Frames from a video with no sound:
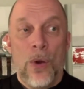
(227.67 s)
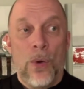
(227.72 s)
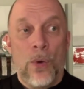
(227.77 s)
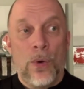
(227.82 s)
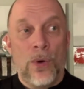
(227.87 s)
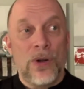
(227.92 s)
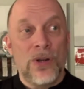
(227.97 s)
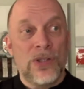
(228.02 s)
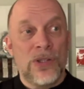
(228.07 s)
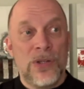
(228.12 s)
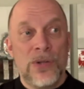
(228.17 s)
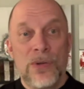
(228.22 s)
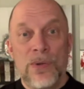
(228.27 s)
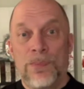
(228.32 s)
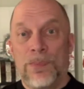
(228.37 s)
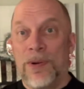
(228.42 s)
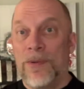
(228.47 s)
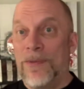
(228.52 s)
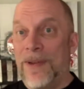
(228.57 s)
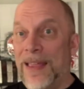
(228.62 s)
or
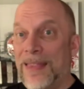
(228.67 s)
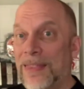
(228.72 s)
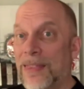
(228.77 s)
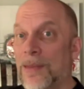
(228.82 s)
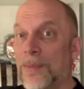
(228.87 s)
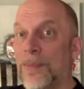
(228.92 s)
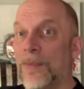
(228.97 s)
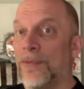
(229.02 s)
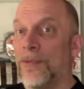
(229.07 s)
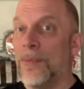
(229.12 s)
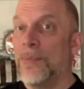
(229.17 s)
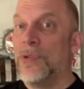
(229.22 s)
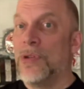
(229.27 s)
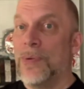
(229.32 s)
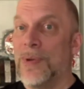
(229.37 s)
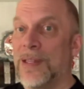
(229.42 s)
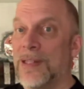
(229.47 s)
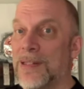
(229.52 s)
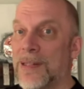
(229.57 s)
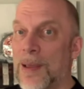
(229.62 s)
to prevent them from
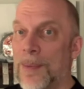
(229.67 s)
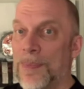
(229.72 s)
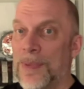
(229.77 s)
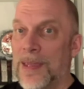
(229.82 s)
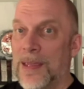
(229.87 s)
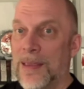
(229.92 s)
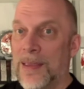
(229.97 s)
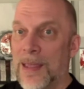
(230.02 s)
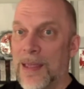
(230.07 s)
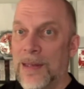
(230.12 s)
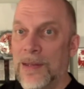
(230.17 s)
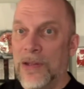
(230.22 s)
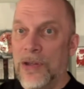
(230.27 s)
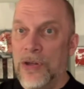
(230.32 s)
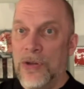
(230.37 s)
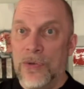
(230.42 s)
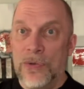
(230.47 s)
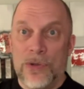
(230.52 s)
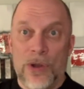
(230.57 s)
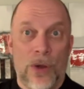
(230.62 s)
doing something that
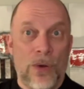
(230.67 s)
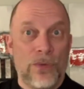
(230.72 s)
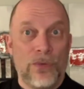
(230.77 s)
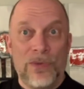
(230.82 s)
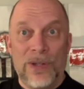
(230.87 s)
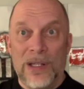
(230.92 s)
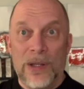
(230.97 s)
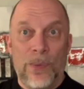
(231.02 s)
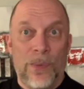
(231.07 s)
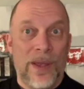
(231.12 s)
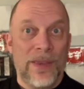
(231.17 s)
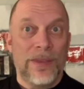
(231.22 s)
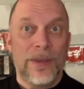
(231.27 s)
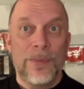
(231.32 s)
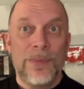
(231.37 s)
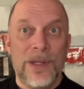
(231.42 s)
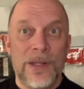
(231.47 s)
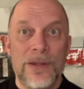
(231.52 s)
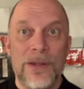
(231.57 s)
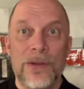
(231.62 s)
you don't really want
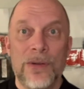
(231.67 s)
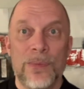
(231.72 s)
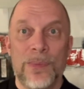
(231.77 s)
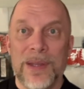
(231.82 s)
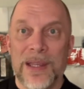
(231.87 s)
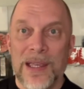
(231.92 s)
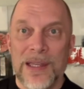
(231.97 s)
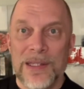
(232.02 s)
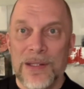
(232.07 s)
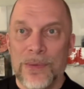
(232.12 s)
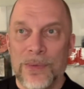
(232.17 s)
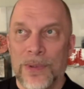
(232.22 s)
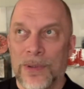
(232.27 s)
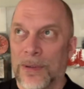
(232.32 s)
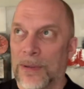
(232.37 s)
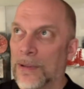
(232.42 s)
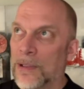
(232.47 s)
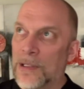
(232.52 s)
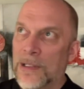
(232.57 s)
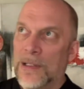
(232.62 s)
them to do, because it
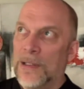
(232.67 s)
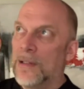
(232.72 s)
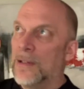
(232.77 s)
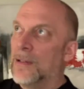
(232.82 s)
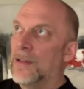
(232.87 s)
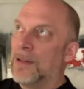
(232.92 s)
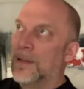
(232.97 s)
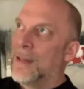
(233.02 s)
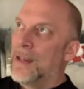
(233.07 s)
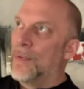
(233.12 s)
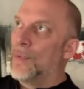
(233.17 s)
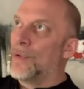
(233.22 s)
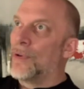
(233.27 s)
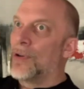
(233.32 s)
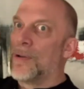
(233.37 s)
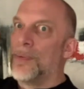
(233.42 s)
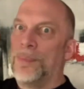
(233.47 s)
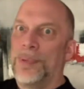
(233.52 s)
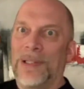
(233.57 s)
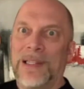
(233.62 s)
will
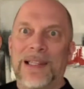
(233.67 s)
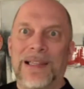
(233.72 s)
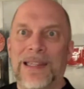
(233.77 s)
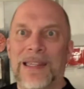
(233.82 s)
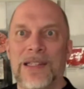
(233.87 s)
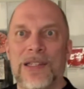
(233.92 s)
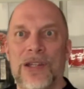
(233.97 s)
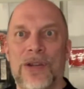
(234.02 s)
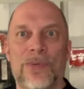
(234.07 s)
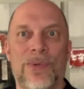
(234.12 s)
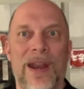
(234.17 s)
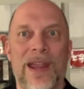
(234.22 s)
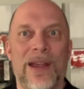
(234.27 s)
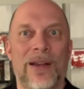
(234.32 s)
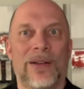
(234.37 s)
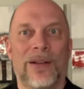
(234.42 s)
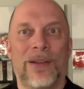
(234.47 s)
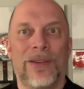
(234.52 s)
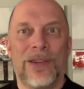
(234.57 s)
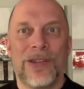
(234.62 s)
completely
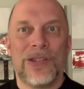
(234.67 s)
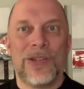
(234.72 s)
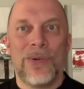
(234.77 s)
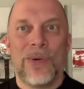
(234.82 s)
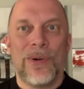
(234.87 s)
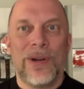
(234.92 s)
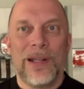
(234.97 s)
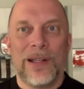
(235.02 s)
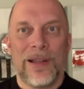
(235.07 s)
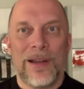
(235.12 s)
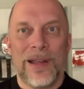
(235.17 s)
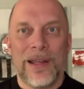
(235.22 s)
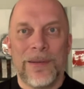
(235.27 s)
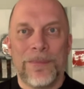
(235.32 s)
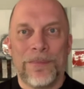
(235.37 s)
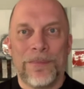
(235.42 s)
derail the storyline,